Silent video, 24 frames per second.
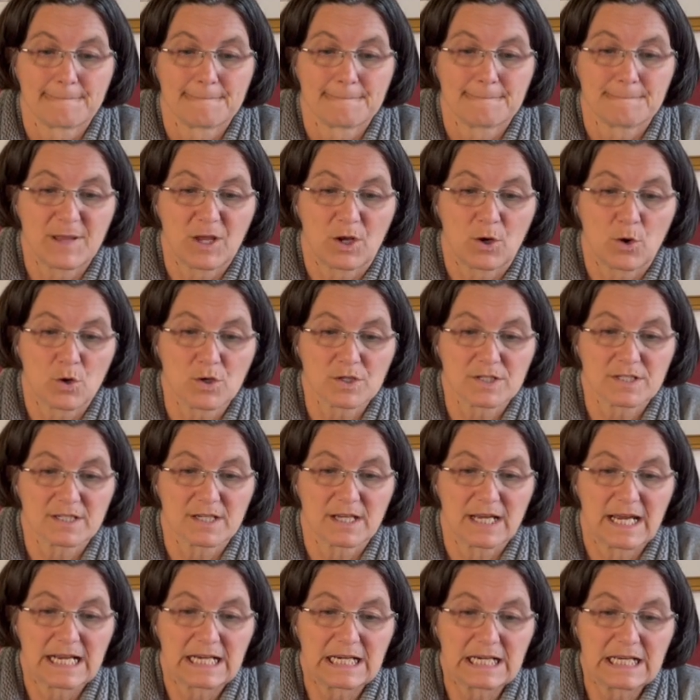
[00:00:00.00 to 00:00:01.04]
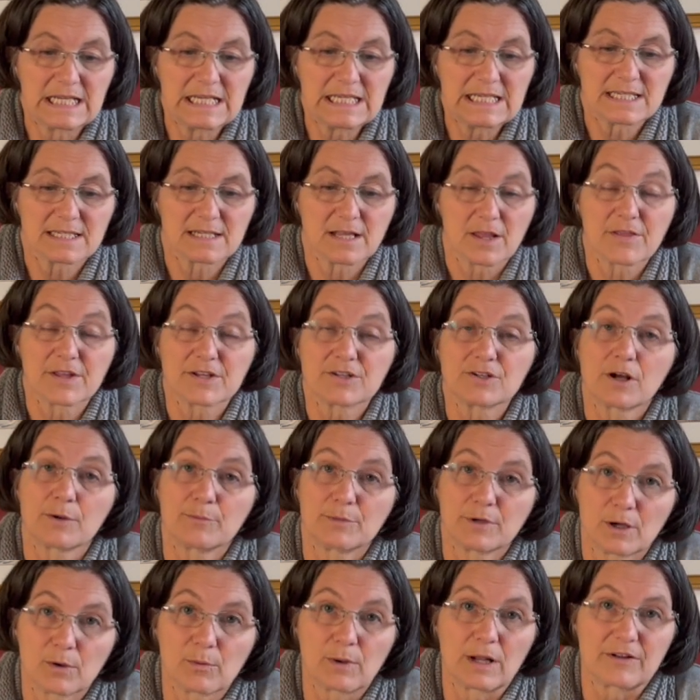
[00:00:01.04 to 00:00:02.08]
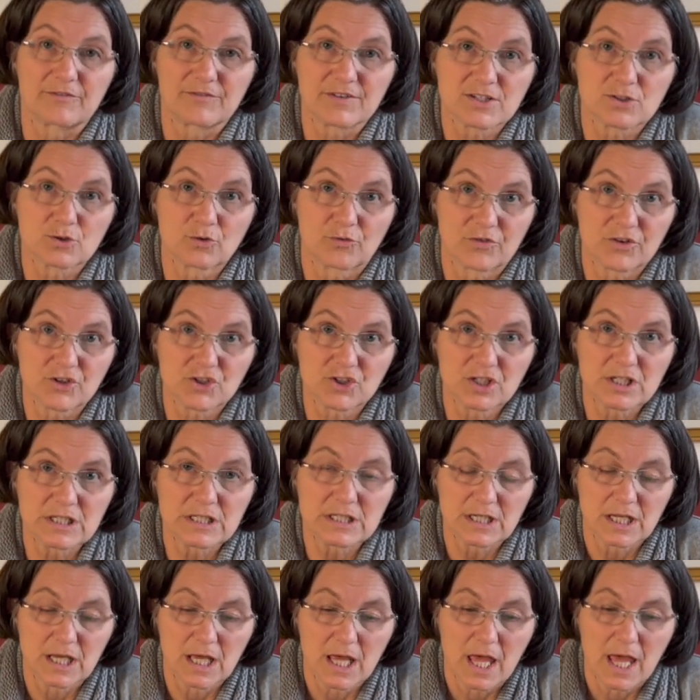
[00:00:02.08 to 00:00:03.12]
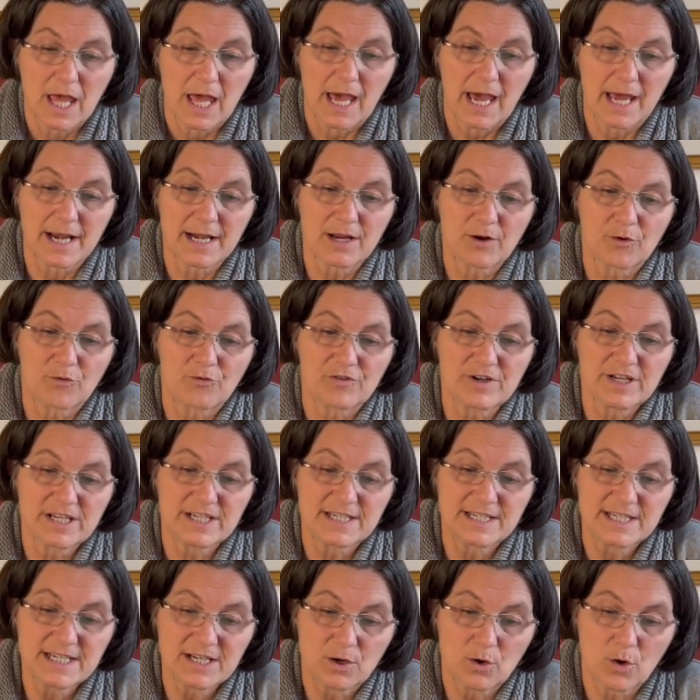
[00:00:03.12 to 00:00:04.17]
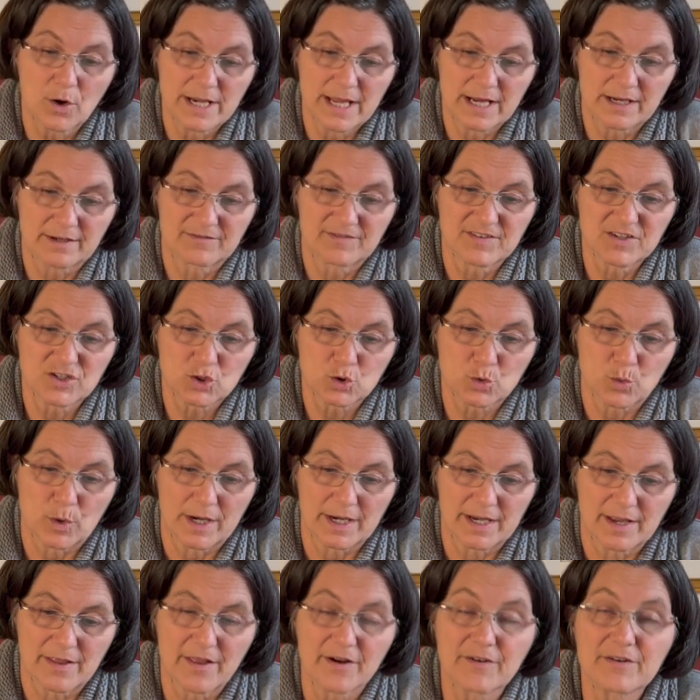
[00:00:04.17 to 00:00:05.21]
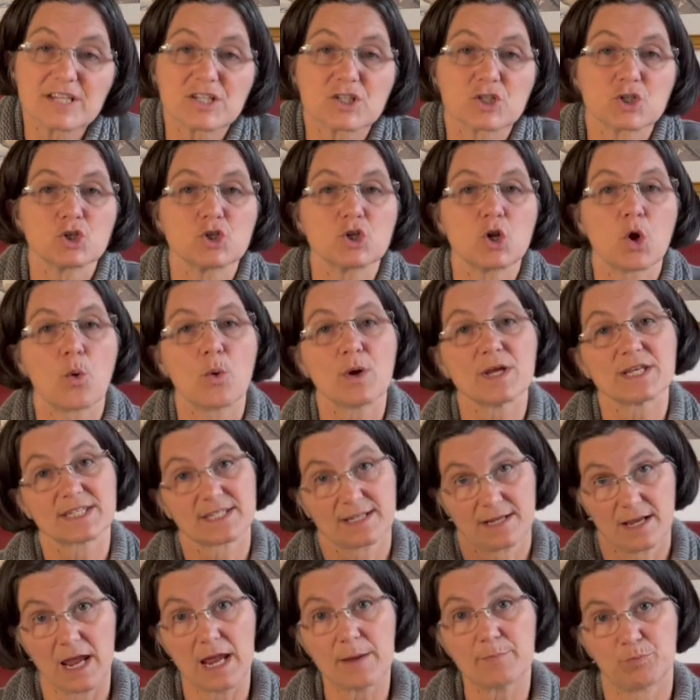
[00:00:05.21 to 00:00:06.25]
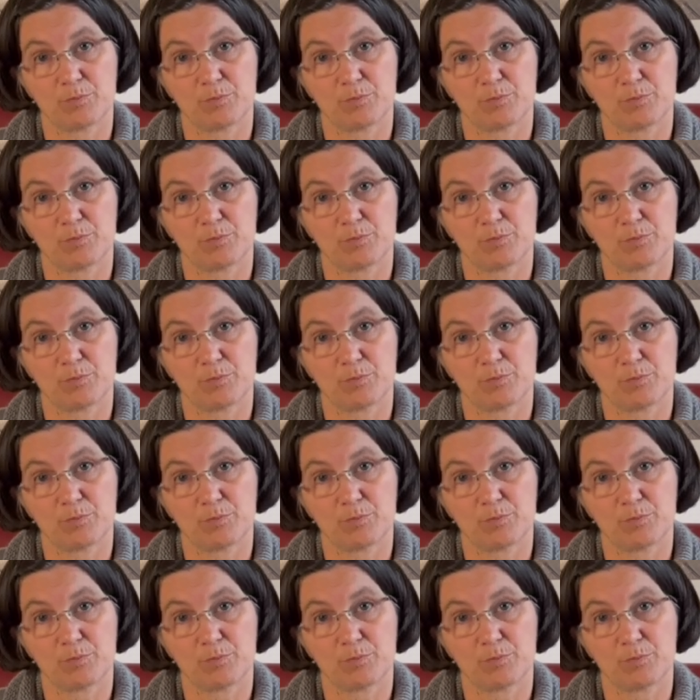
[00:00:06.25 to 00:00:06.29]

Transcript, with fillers: because at least the terminal valve is sufficient. And if we deconnect this one, there is no escape